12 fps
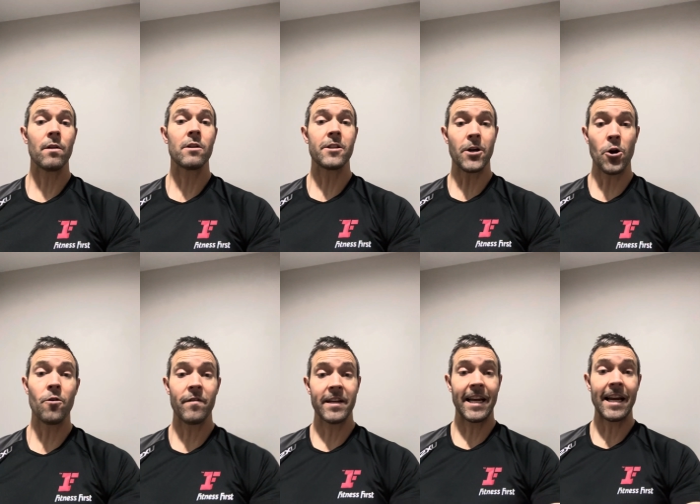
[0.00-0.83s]
don't
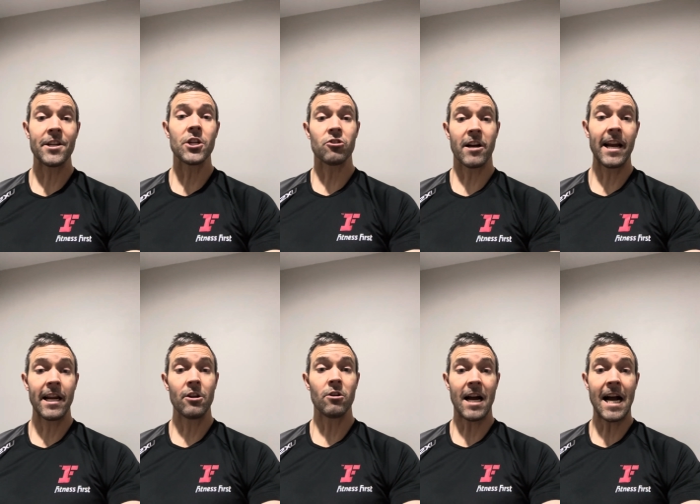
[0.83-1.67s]
forget to
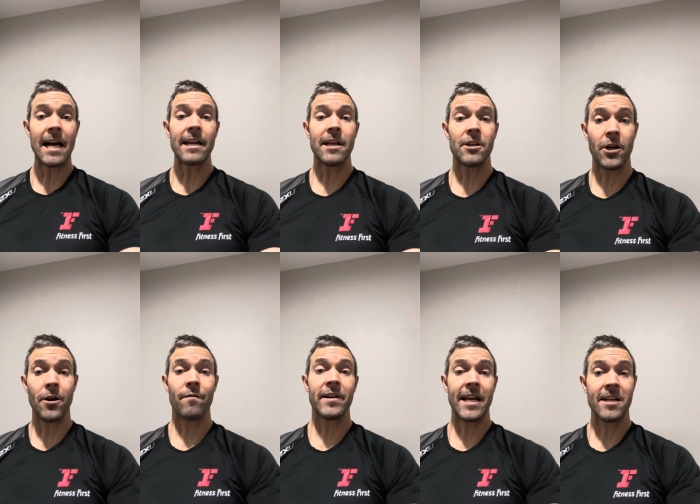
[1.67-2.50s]
train your heart, and
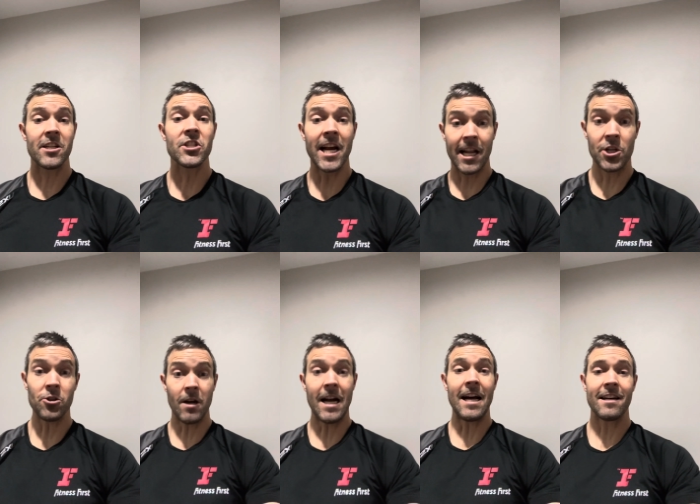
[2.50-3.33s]
don't forget to challenge
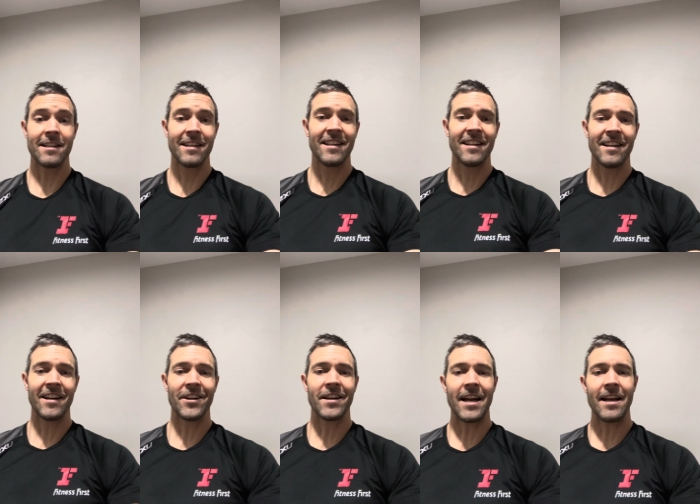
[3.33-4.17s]
your heart.
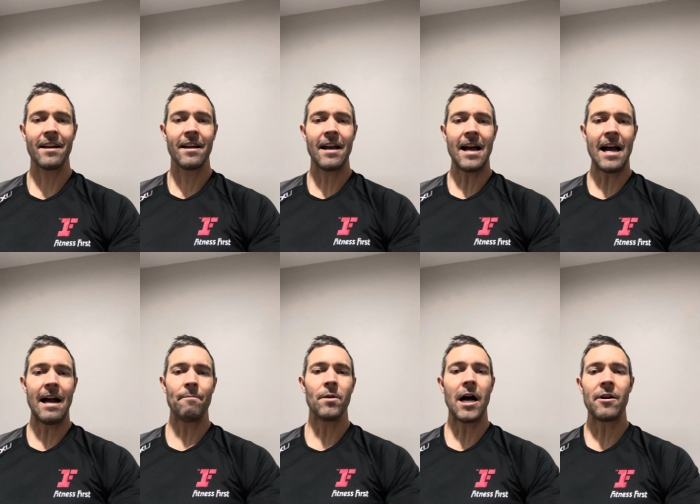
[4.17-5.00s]
Okay,
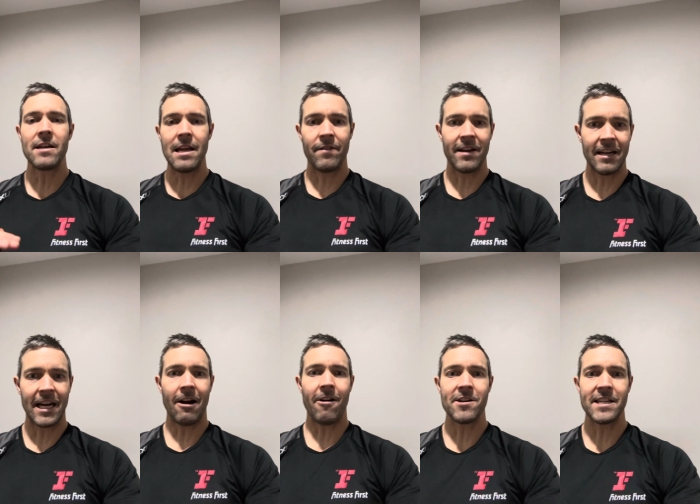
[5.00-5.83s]
I'd never
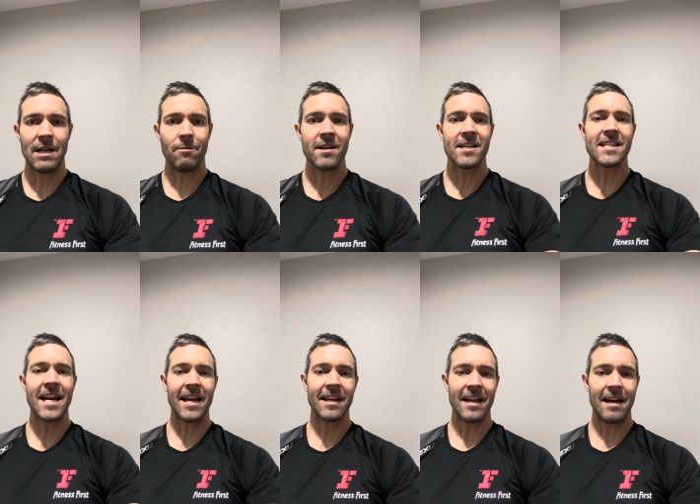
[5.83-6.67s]
encourage anyone to
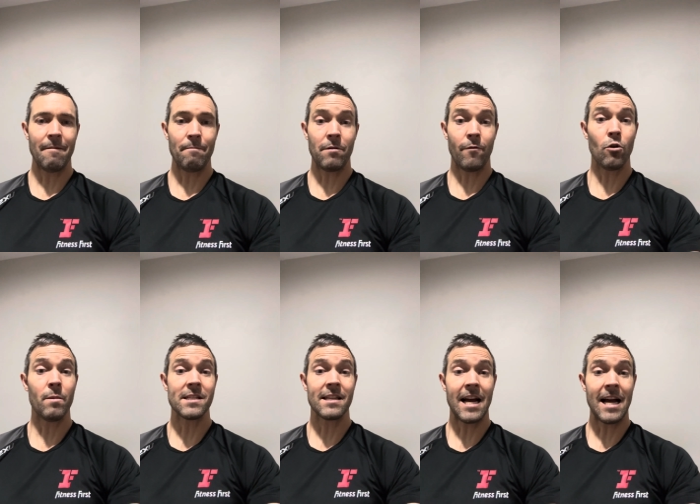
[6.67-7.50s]
take
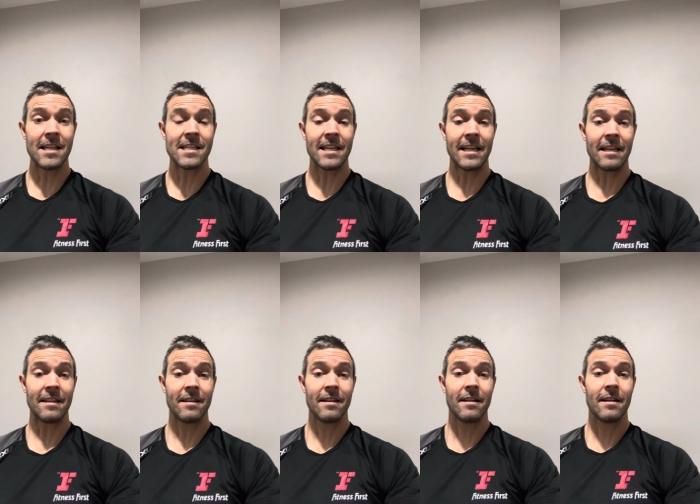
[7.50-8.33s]
performance
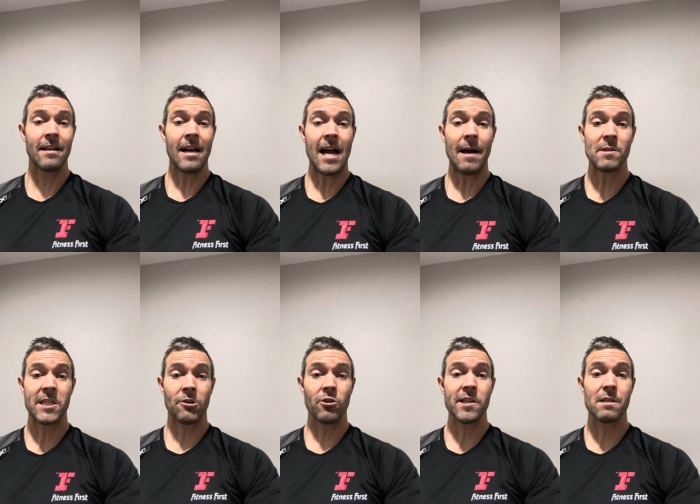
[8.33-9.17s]
enhancing
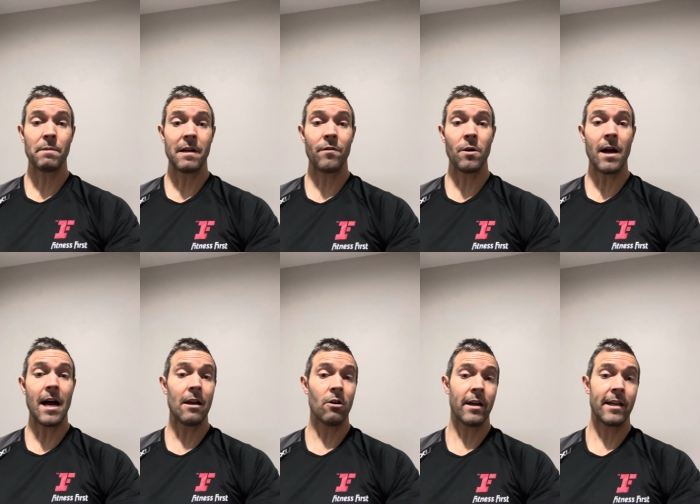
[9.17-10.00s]
steroids, but if you
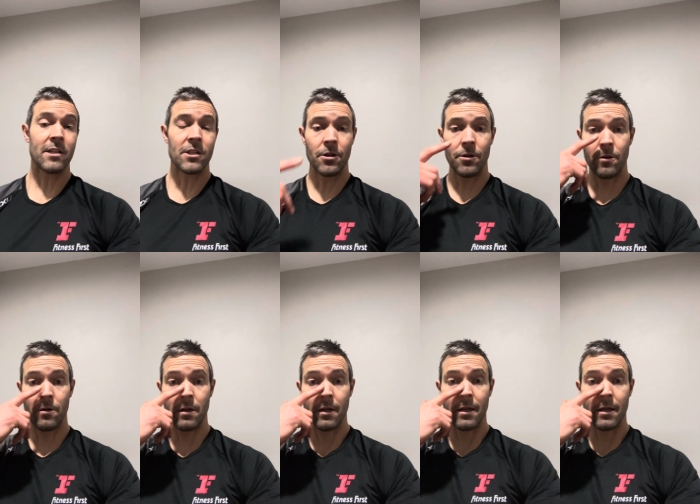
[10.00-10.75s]
are looking to